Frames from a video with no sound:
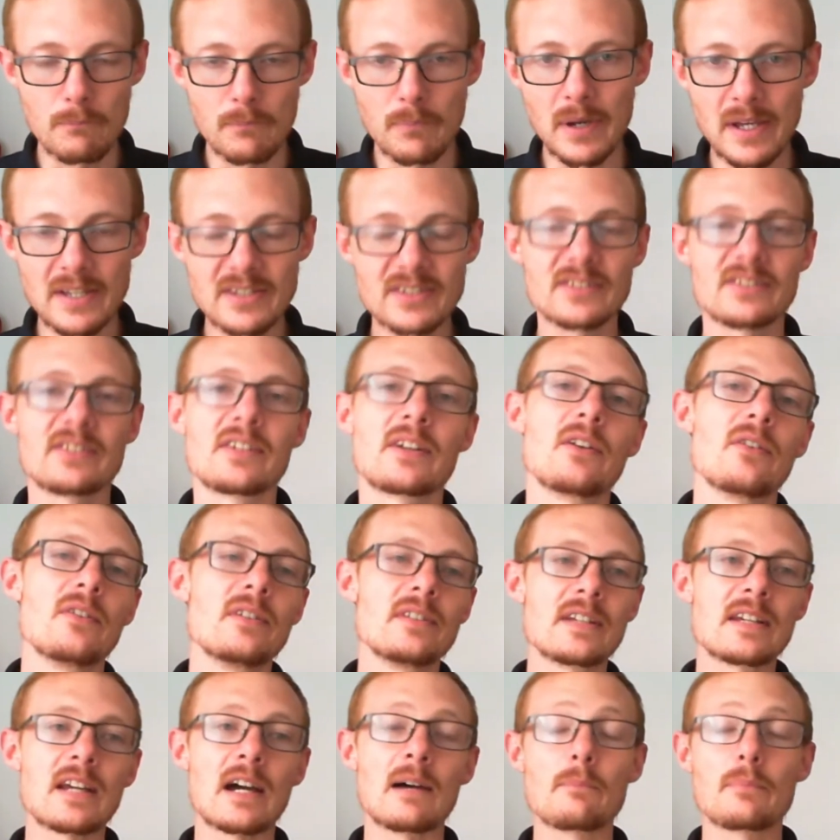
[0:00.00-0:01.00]
best
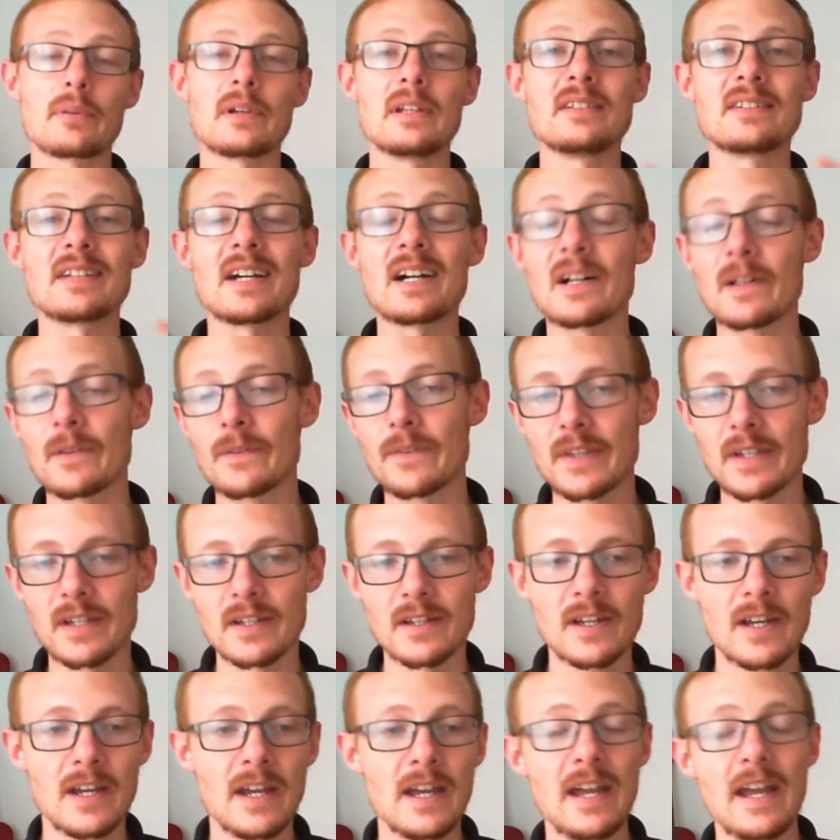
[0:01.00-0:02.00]
security companies out
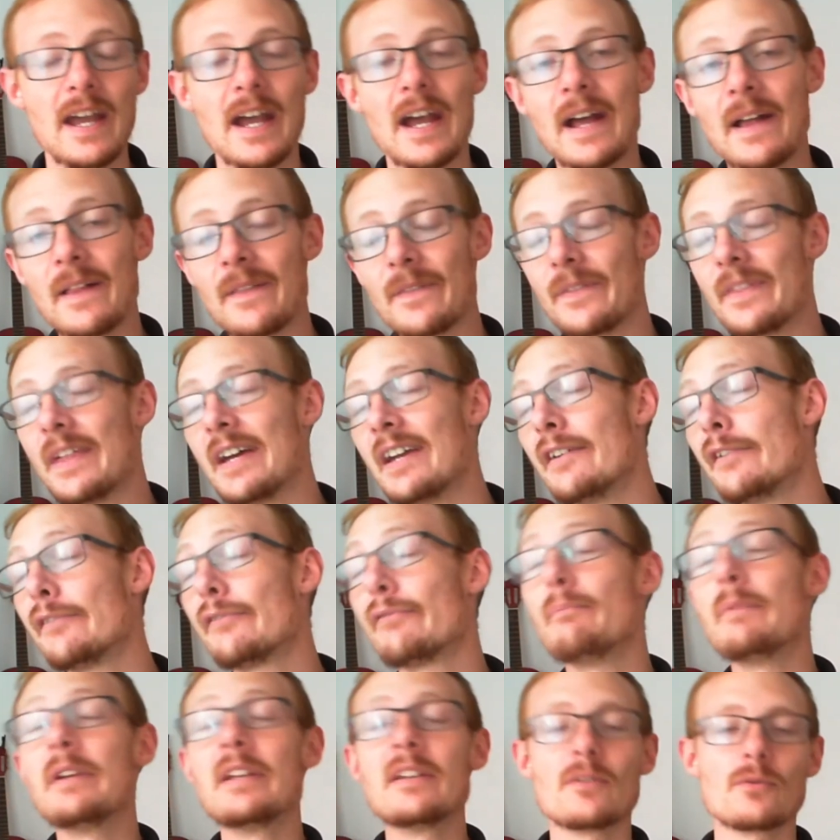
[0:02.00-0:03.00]
there, and
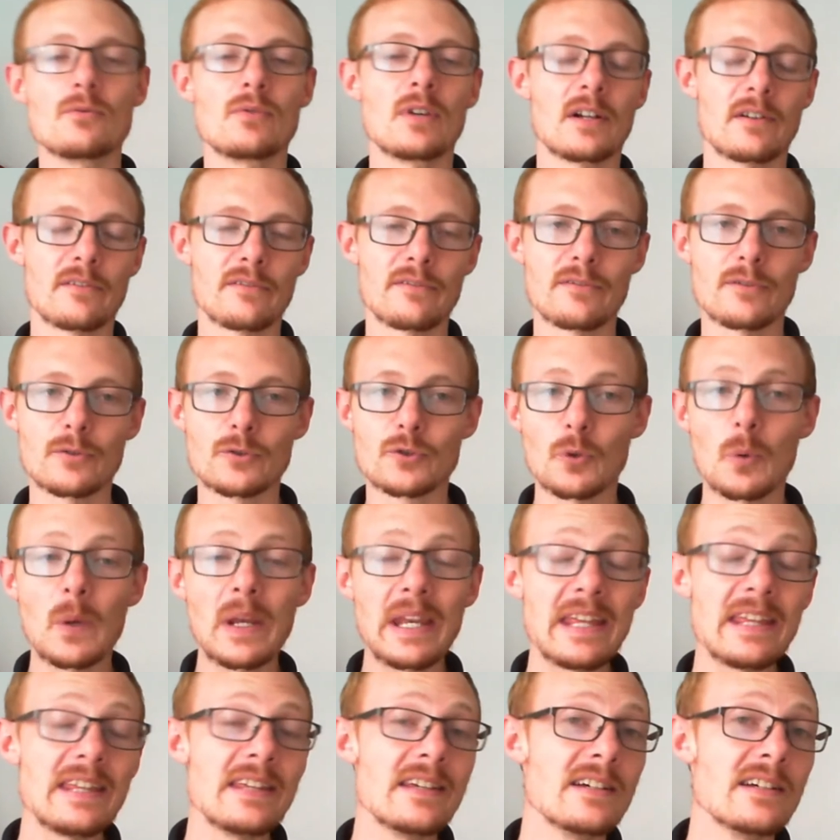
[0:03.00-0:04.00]
they've been around for
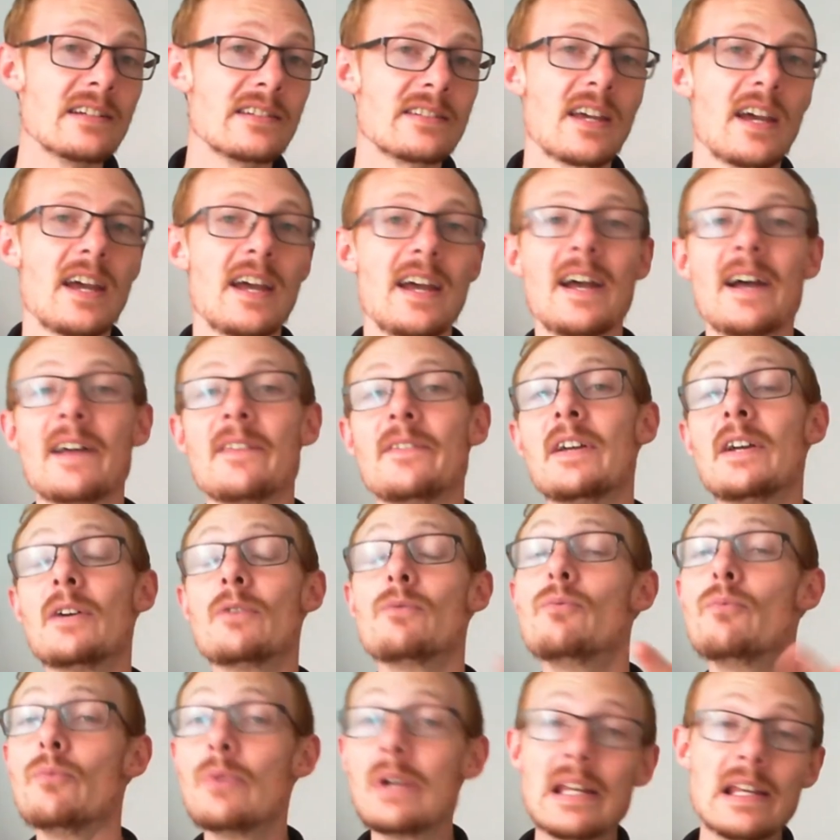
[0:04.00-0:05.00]
20 years and they're
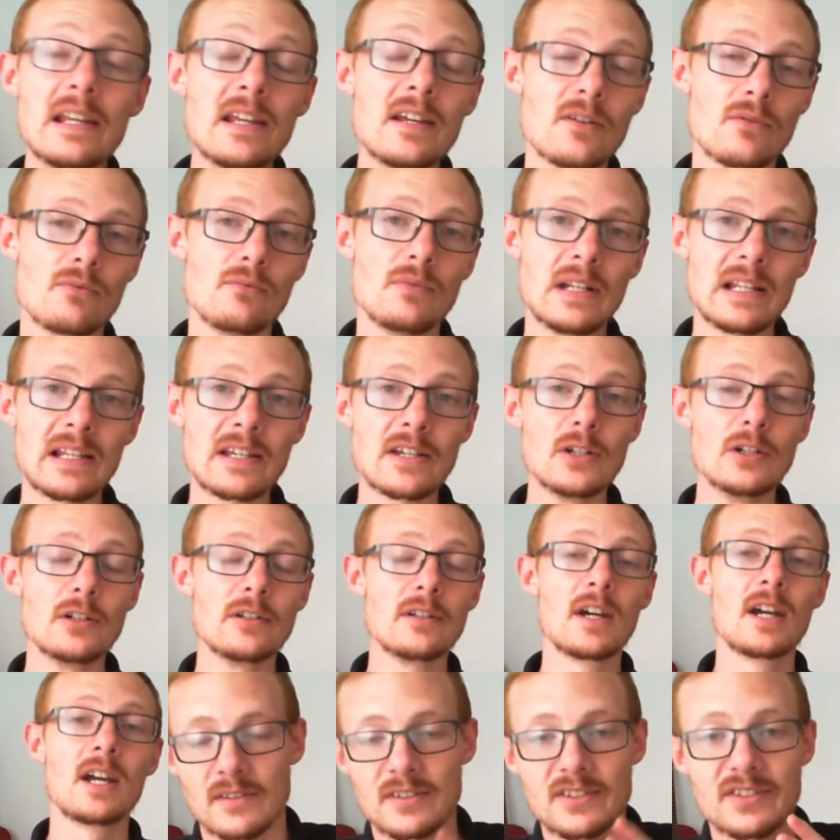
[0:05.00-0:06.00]
really
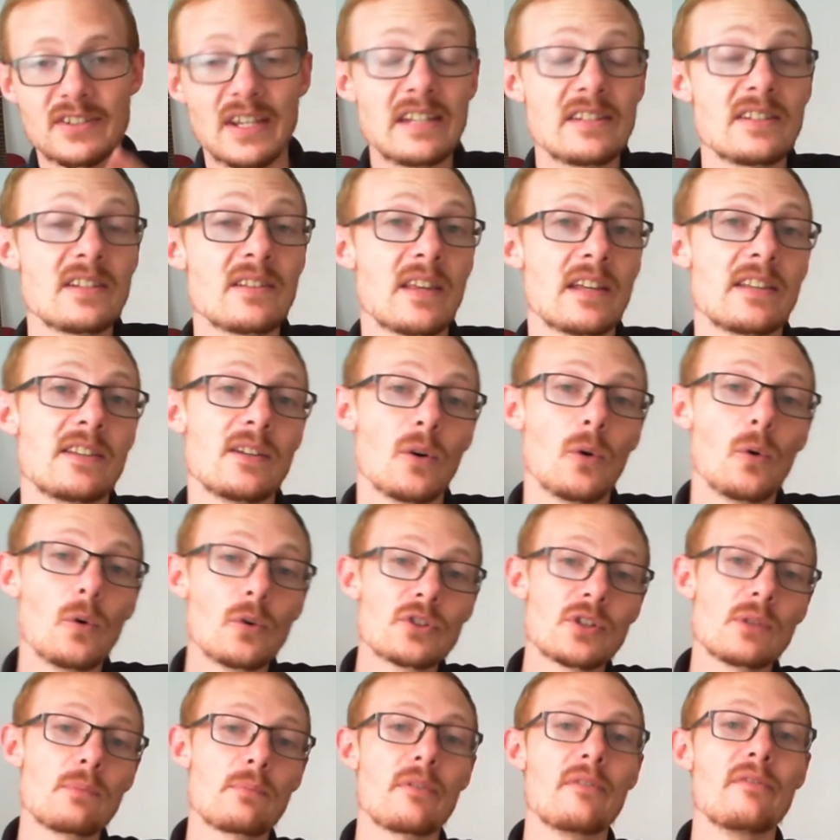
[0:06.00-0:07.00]
good, stating that they're
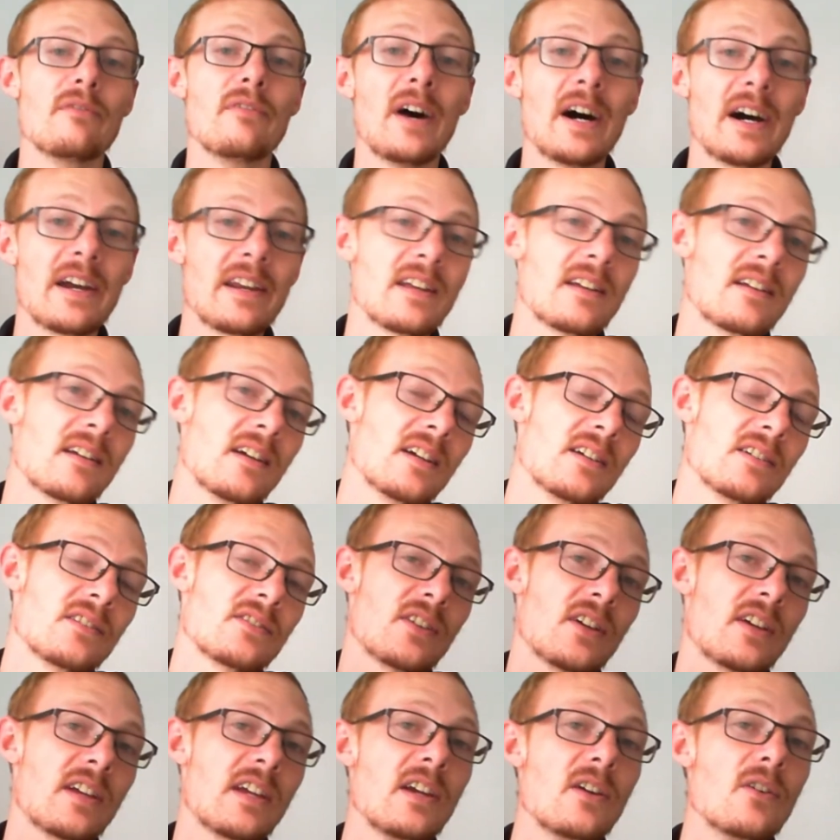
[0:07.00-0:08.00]
also providing
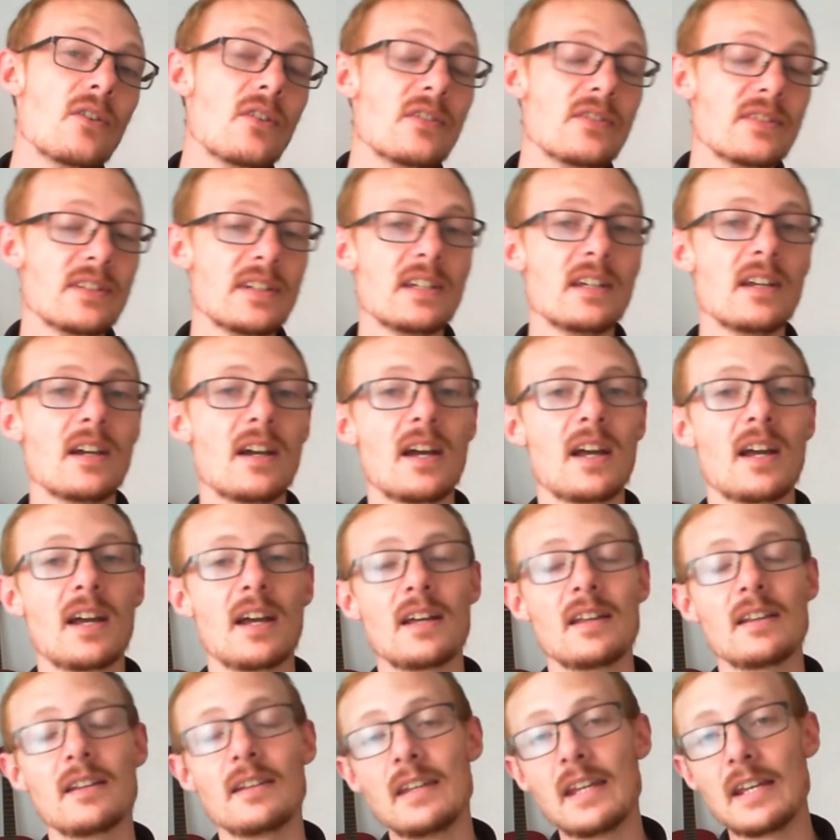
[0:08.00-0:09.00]
security
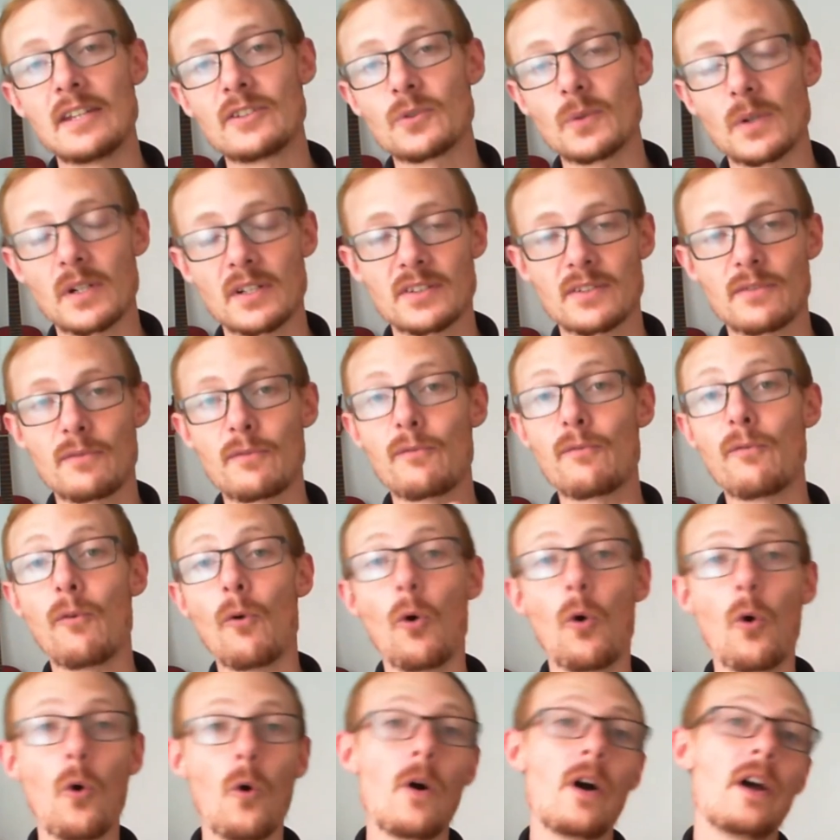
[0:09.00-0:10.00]
networks
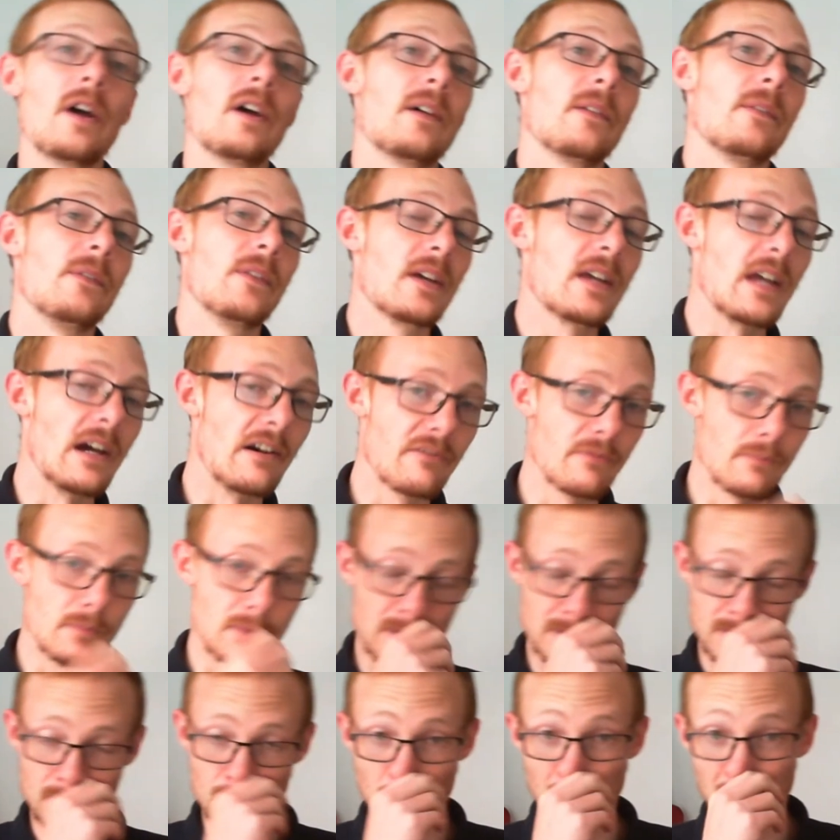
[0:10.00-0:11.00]
for the
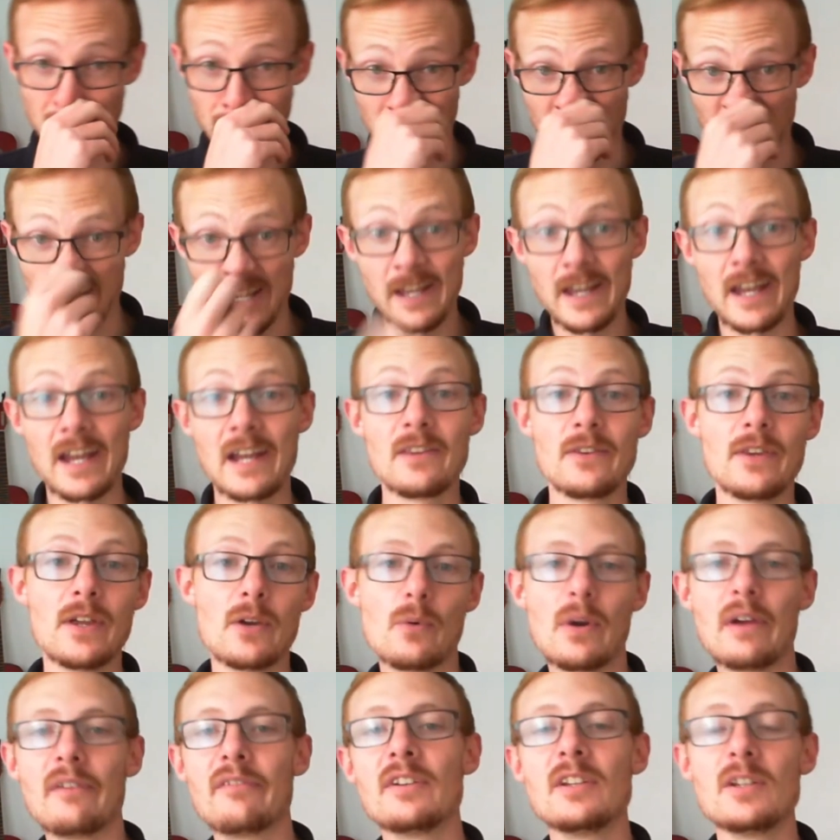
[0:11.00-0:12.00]
government as well, and
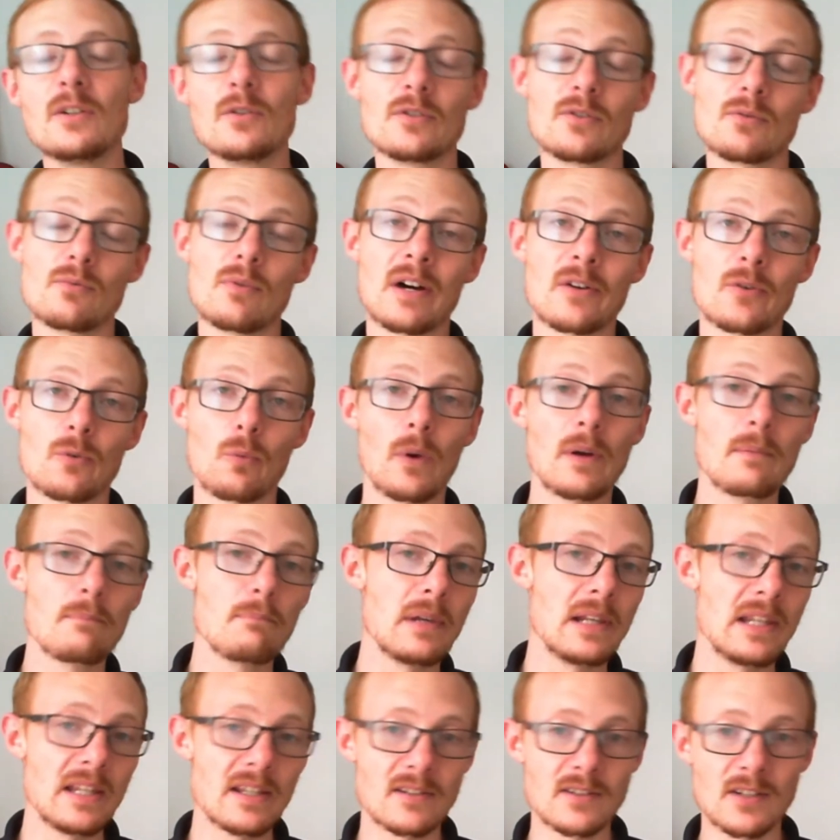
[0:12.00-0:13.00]
their revenue is around $1
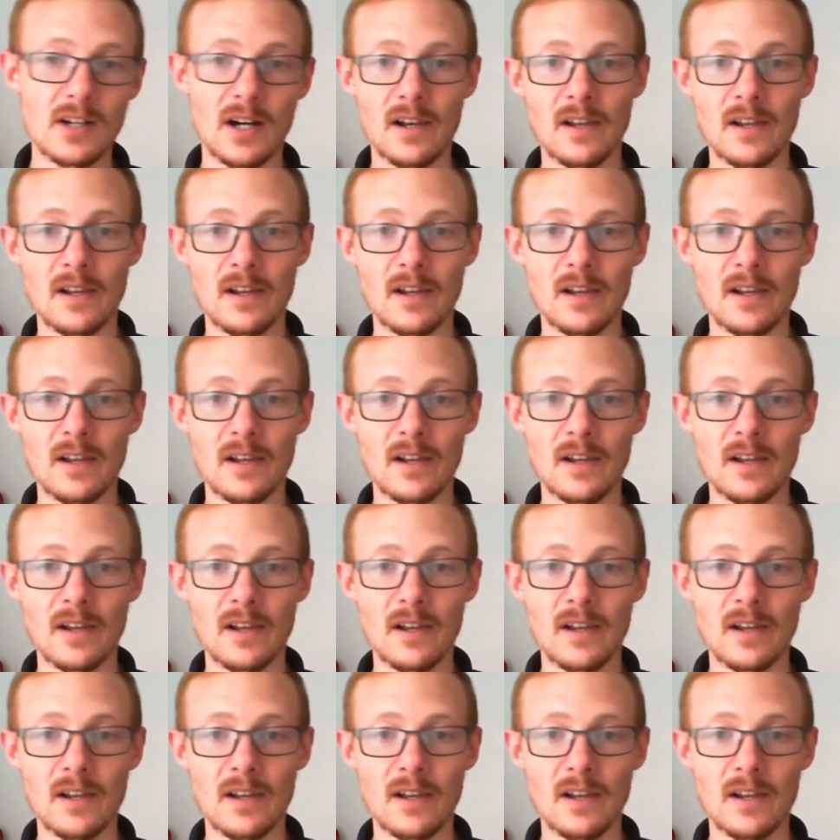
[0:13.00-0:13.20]
billion